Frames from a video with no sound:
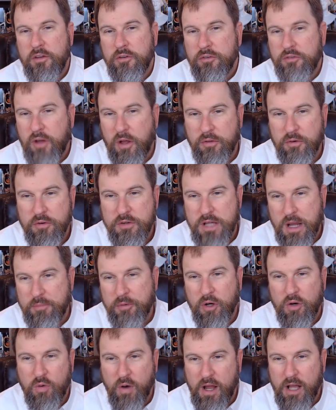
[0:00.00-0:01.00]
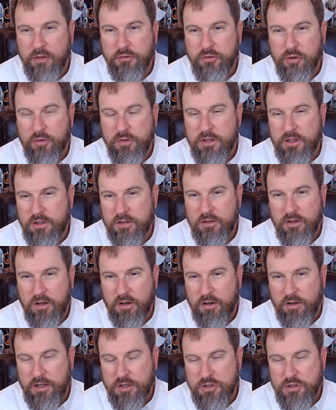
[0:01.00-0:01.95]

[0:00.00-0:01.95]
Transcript: Southern Democrats on the uh,